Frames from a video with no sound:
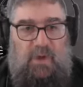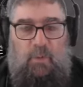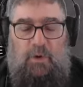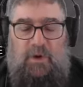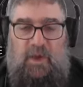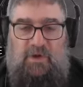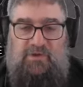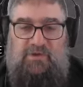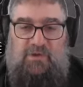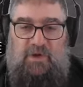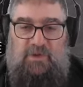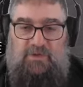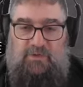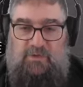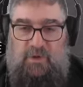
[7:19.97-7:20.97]
What has
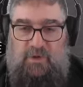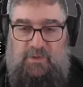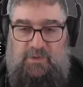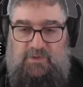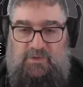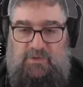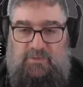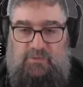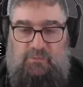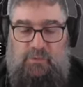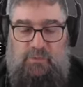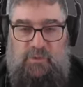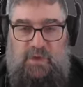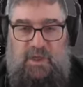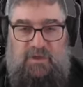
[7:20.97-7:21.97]
changed though is this
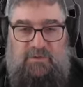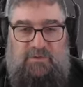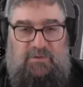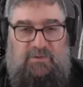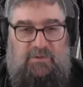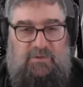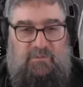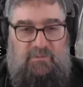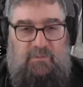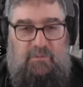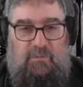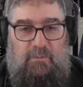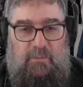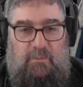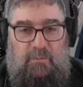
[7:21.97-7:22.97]
route has
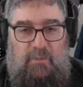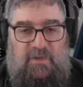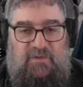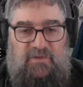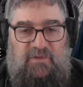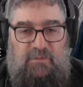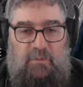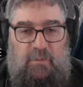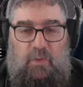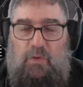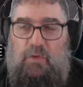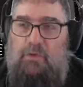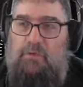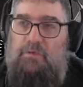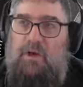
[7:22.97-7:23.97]
much
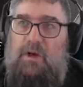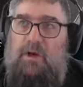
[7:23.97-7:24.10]
more